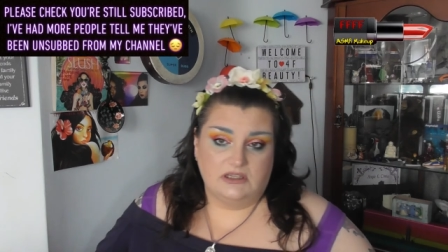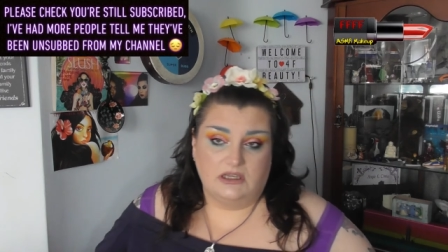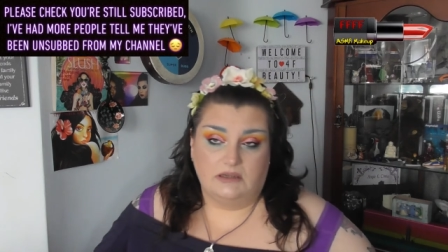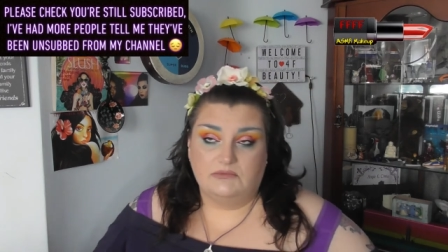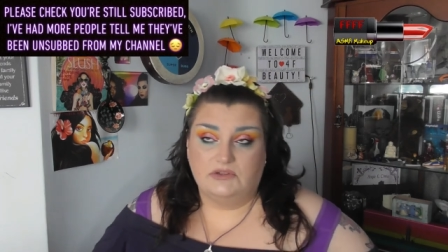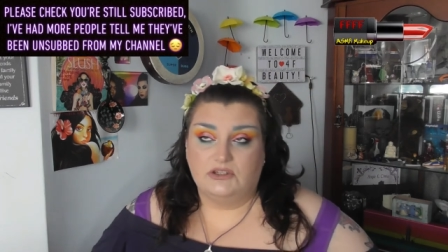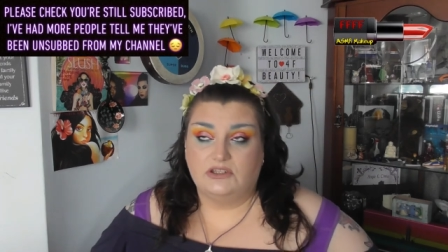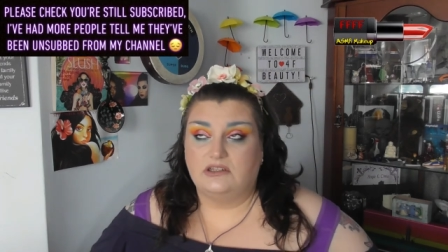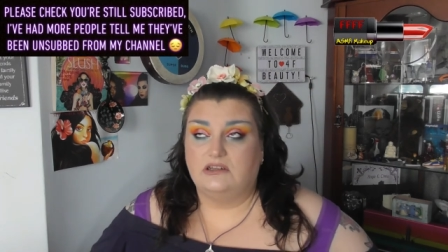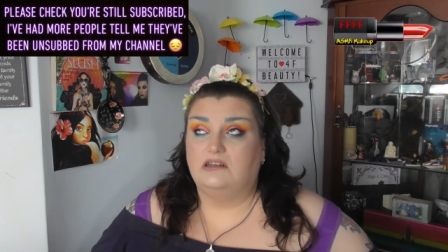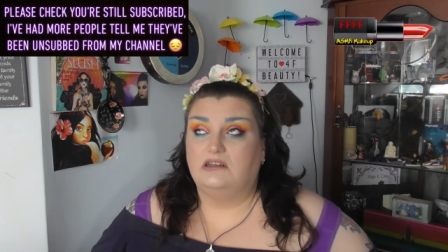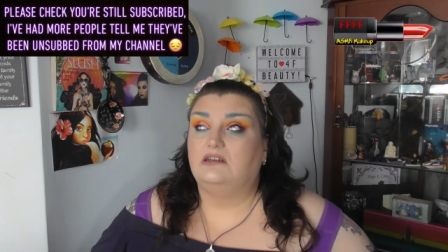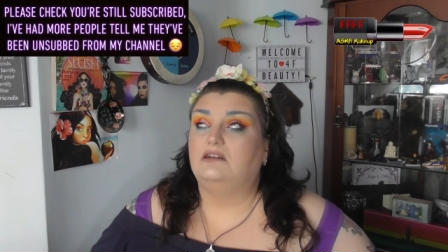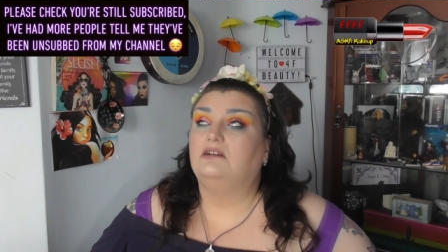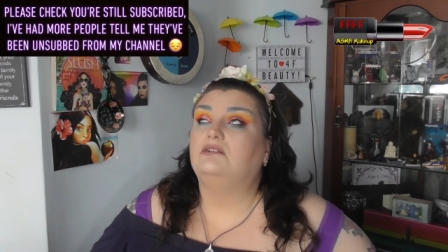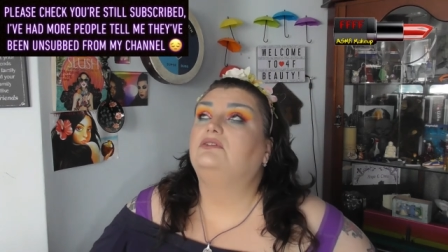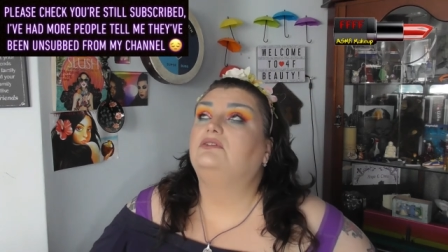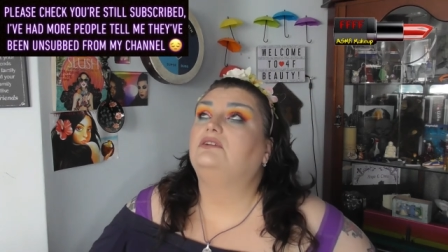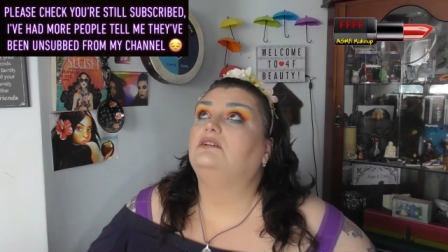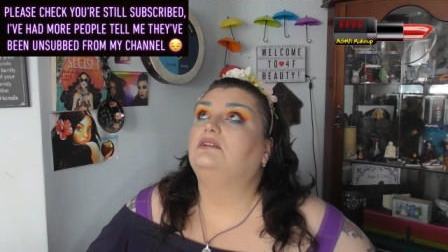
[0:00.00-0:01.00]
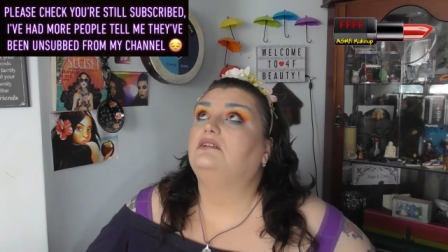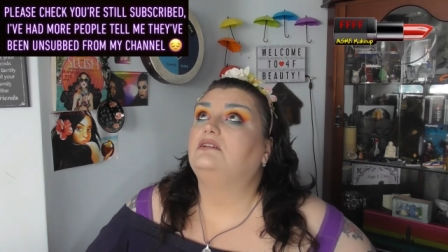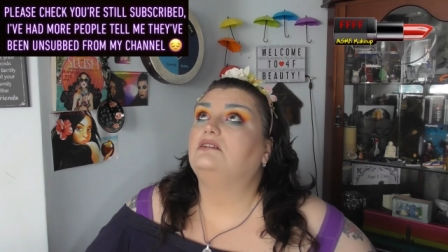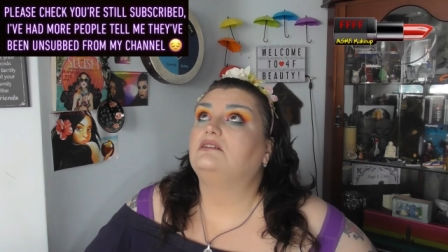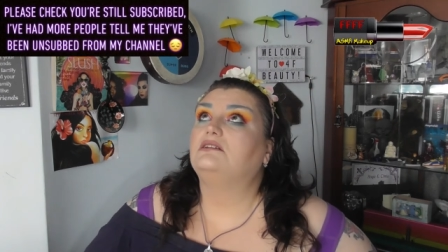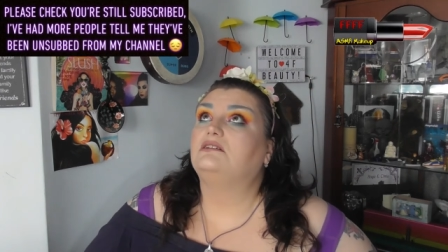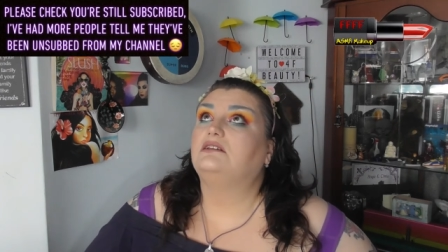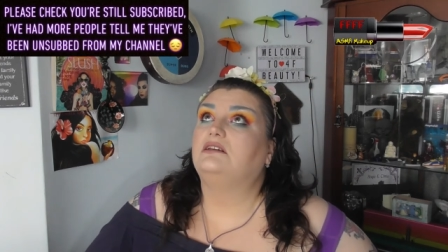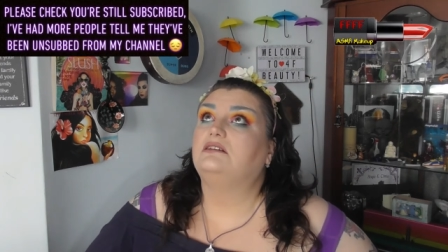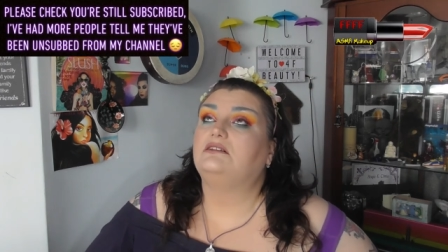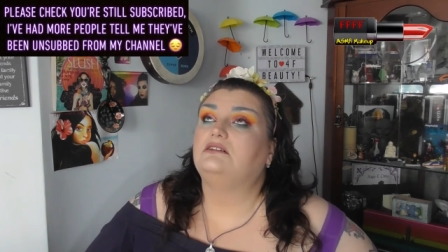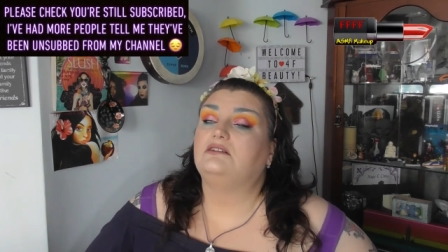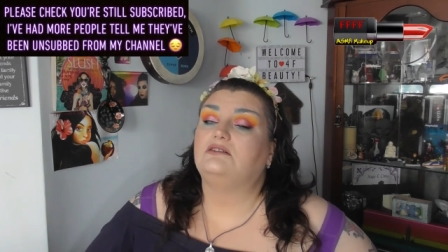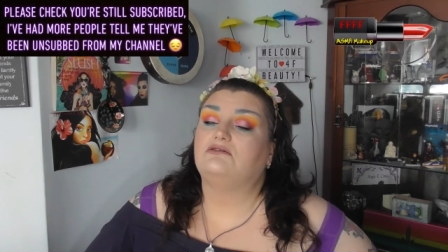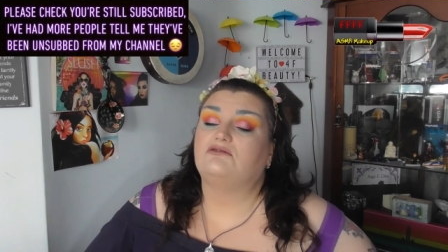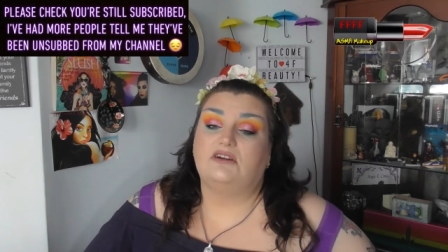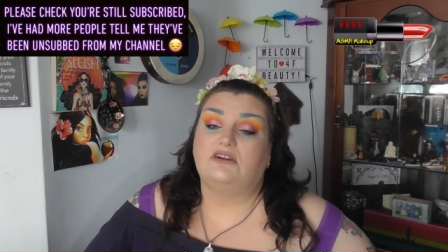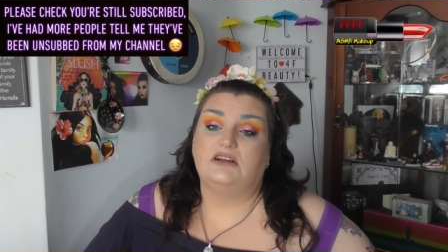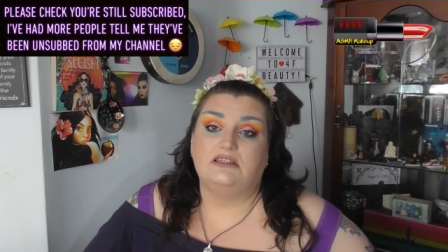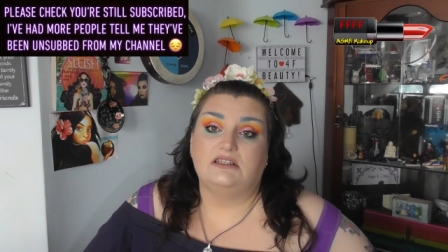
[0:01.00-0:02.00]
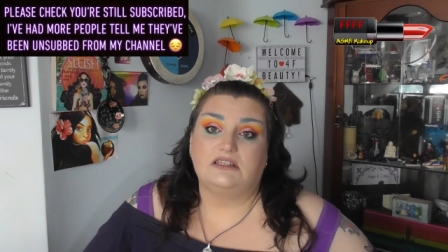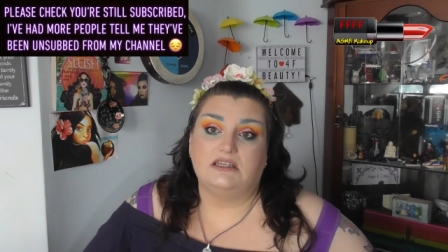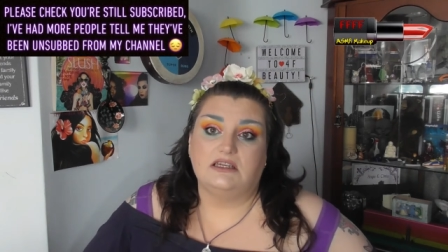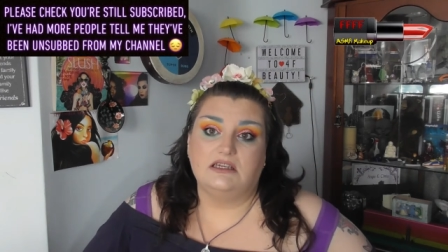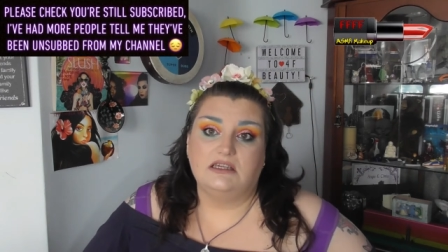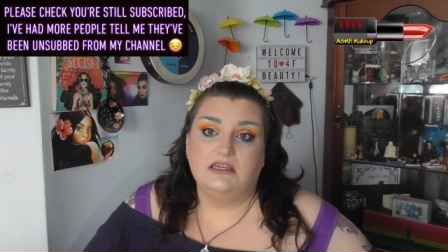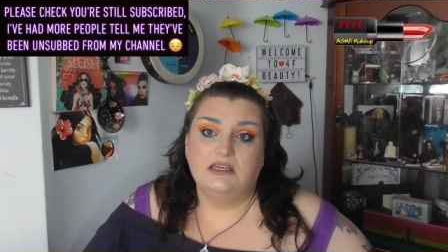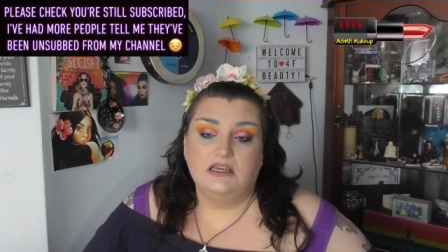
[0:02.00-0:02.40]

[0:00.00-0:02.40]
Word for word: I'm just like, oh for goodness sakes, it's crazy.